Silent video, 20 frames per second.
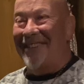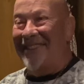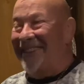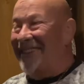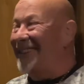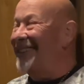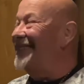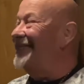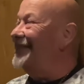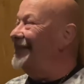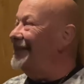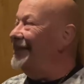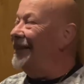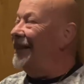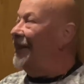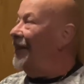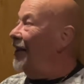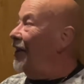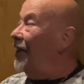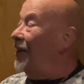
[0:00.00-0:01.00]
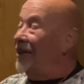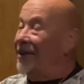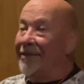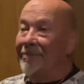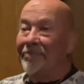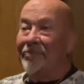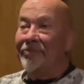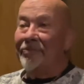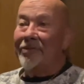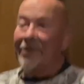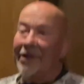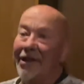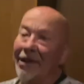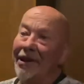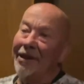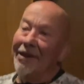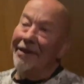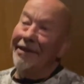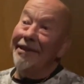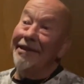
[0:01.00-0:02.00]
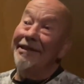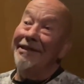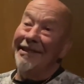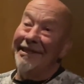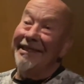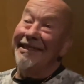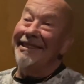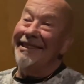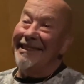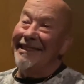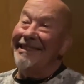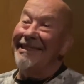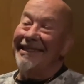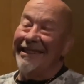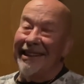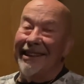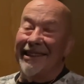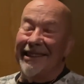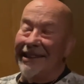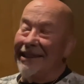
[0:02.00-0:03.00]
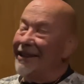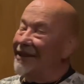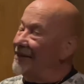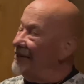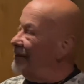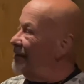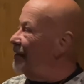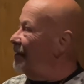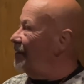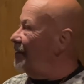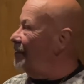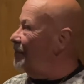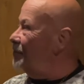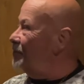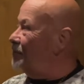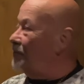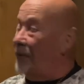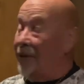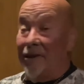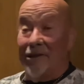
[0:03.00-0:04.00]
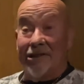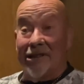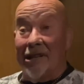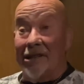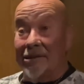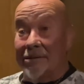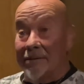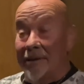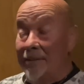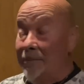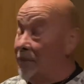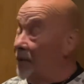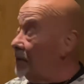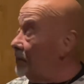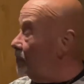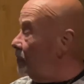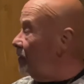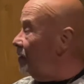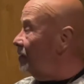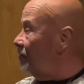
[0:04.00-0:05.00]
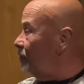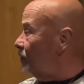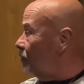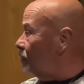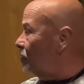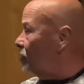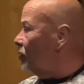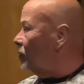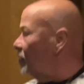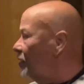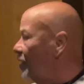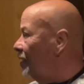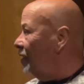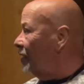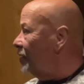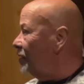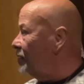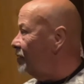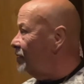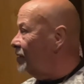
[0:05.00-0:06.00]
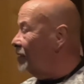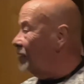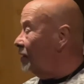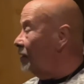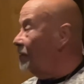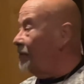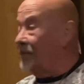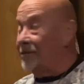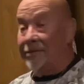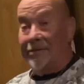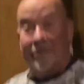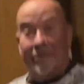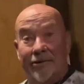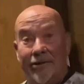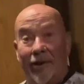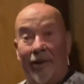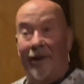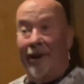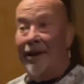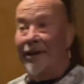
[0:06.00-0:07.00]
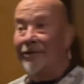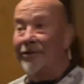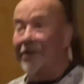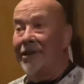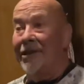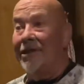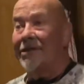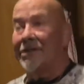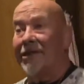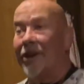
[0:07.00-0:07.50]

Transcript: Yeah. Your caravan, your, your van was rocking. Yeah, yeah. But I said to him, "What a beautiful toilet, you know, that yeah. I have in this